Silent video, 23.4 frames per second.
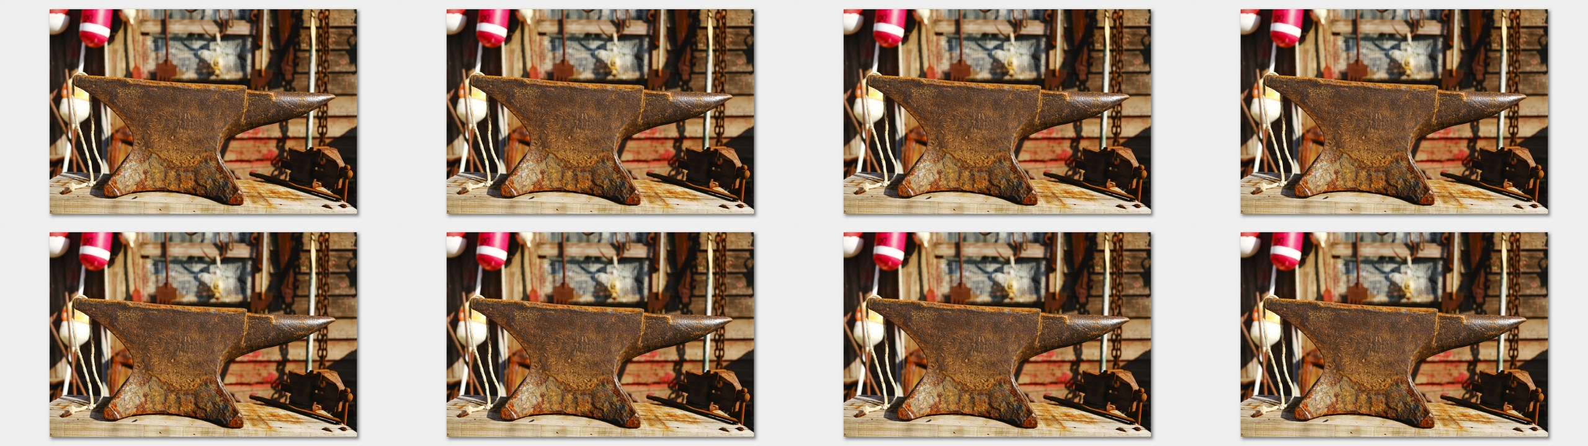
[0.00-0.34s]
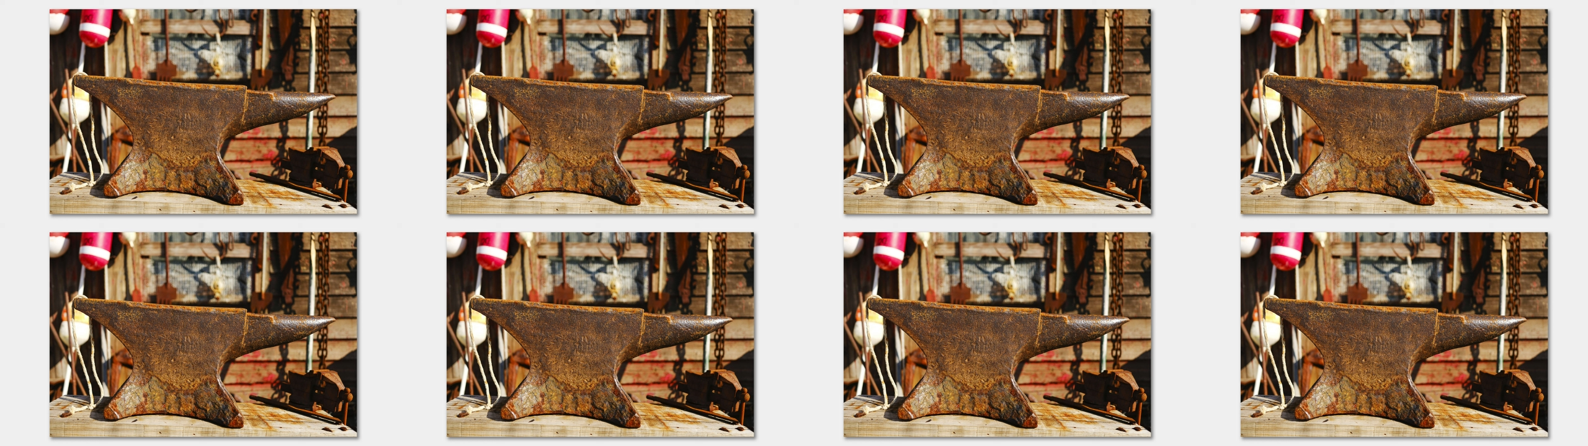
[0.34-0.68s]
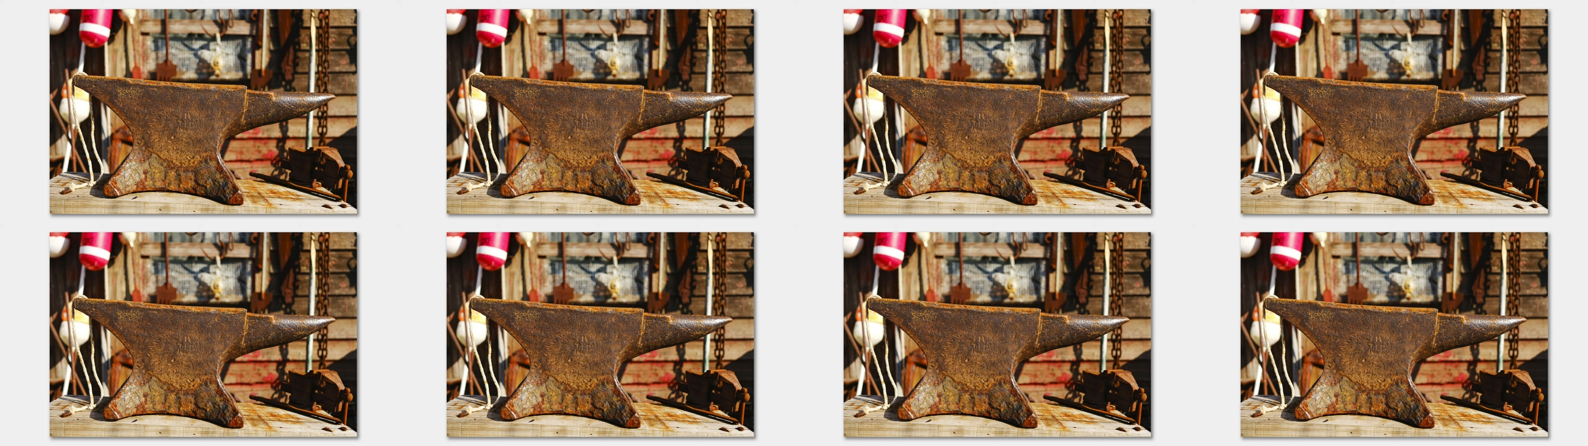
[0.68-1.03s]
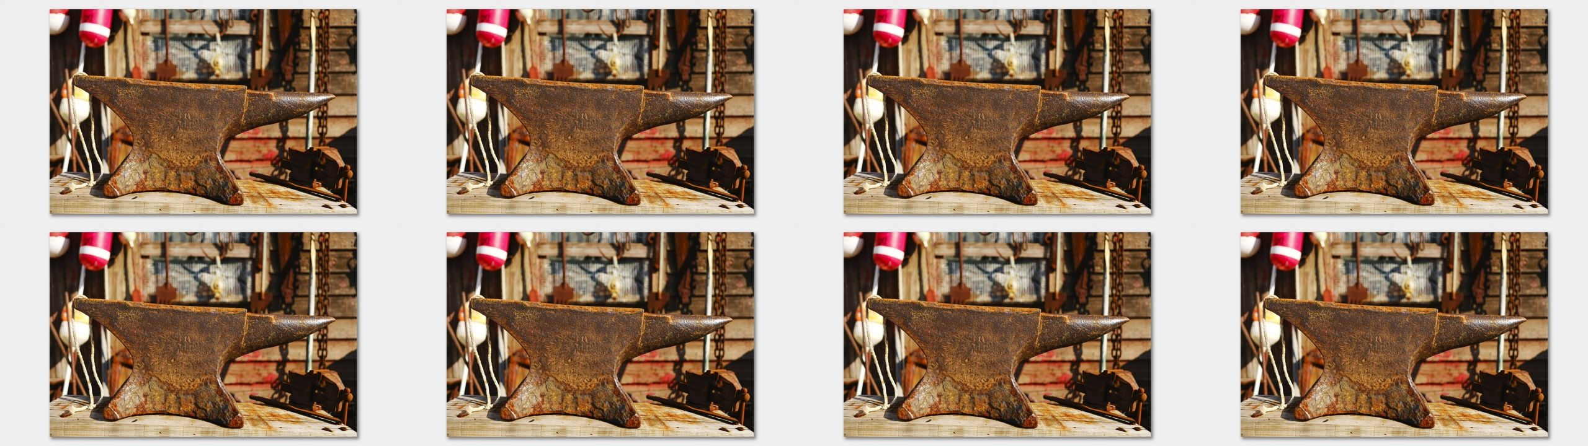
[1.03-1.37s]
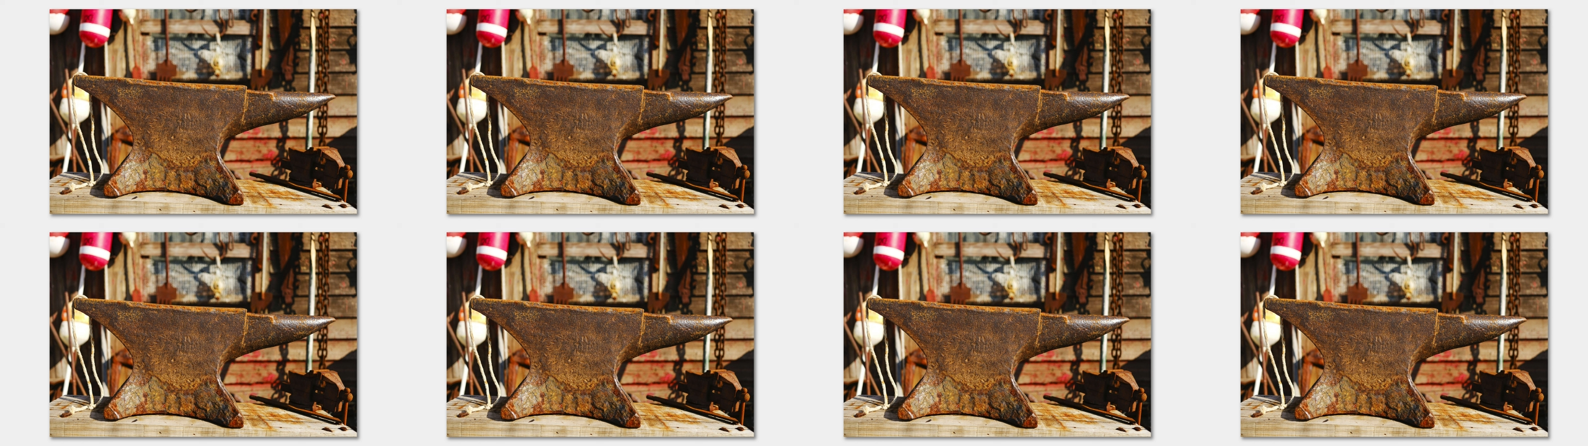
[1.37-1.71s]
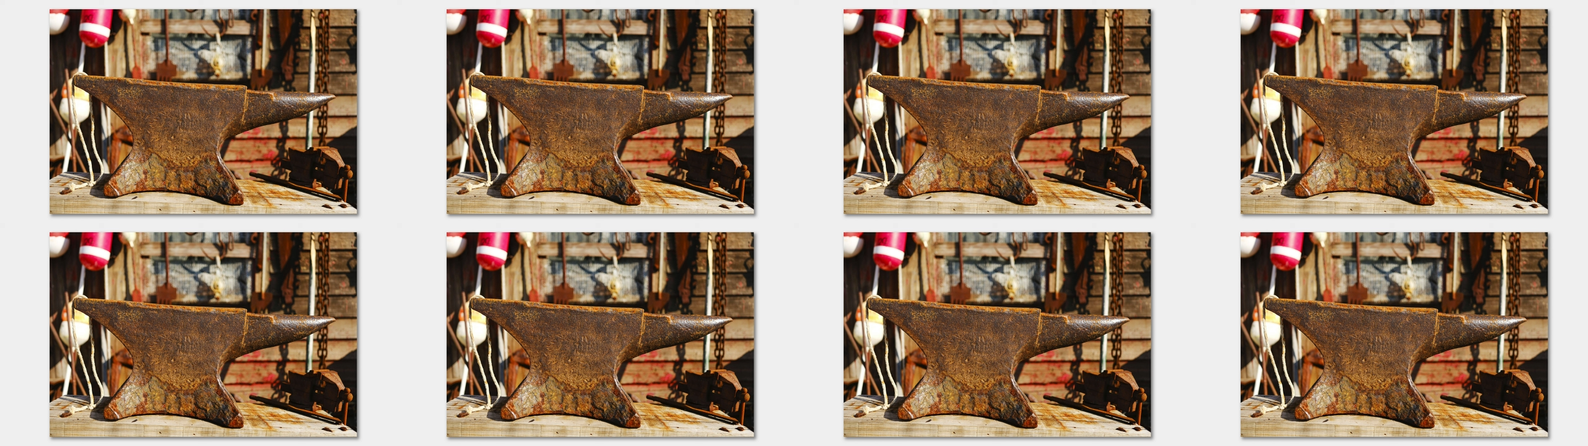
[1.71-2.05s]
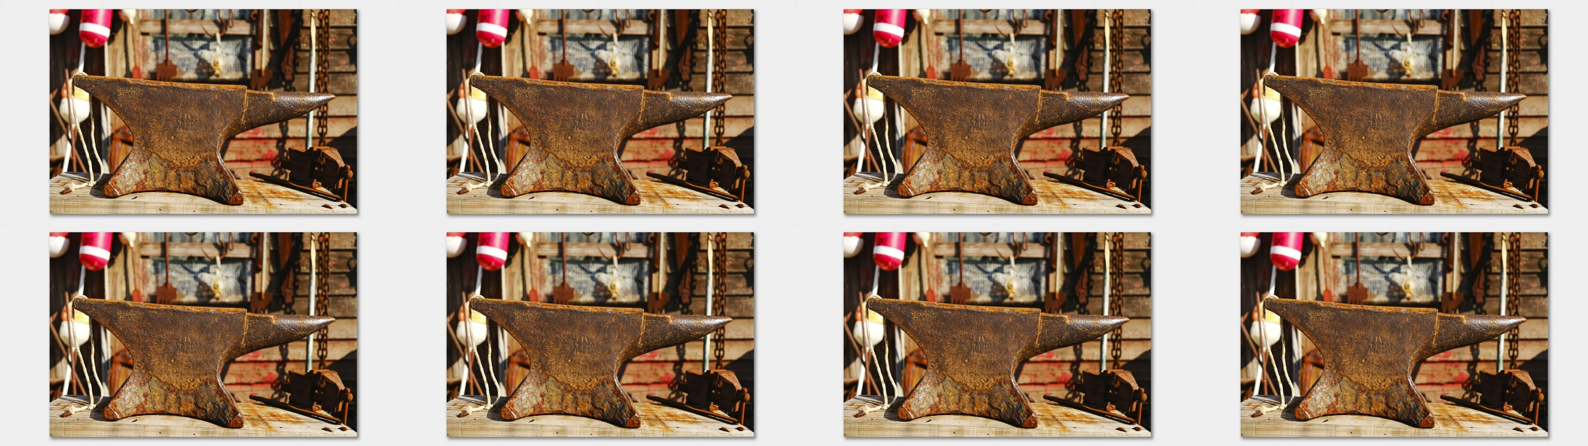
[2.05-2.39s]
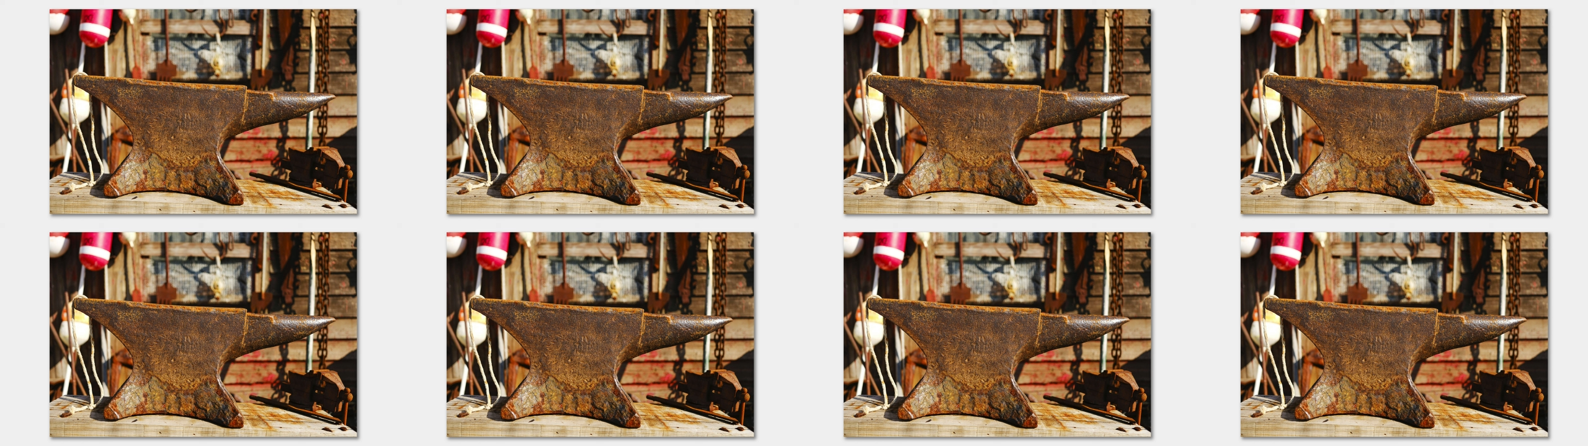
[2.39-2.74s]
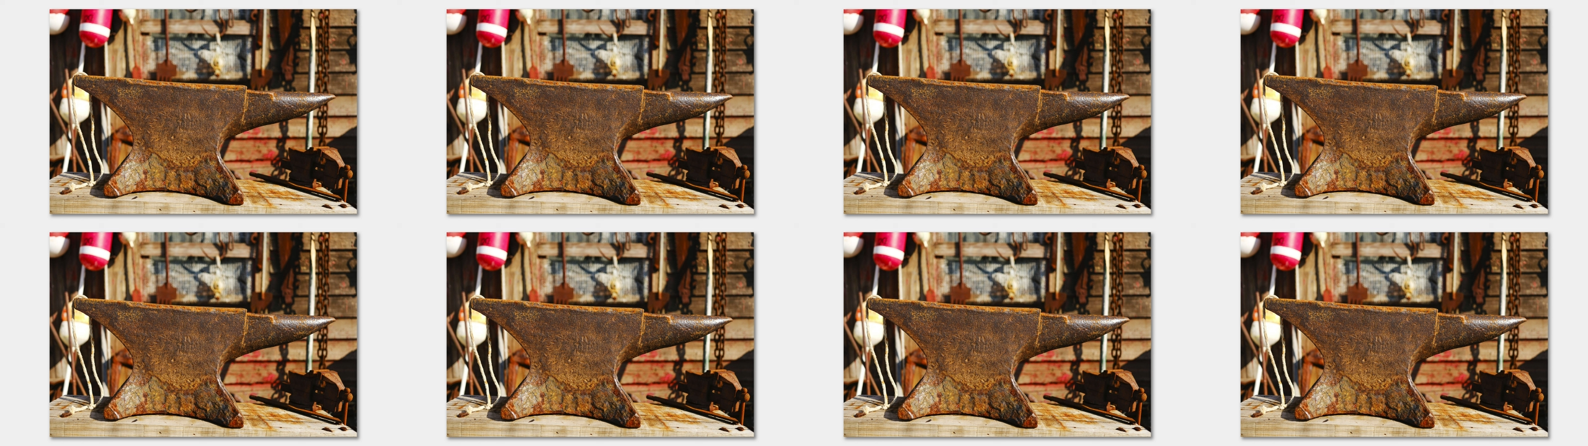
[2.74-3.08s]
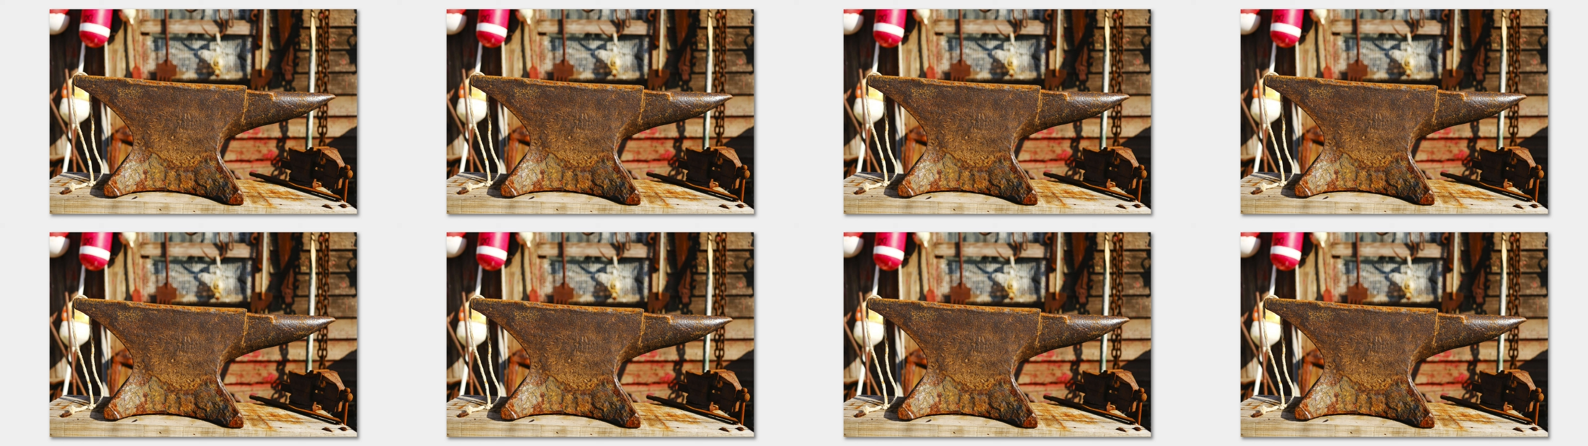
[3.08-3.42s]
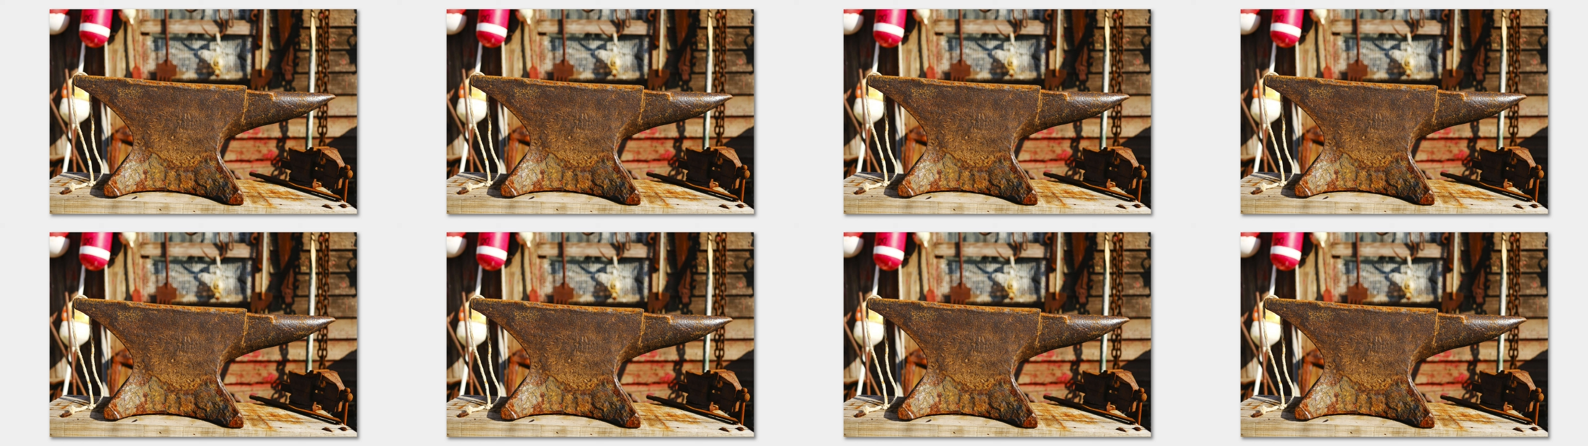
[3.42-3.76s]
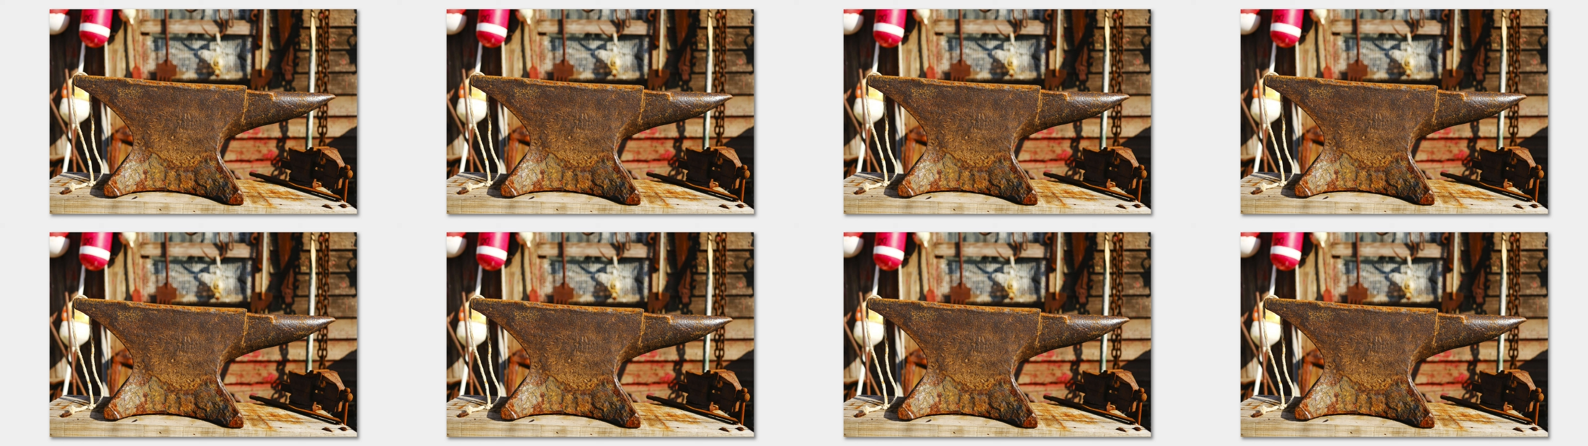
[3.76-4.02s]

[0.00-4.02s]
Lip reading: [unreadable: no face in view]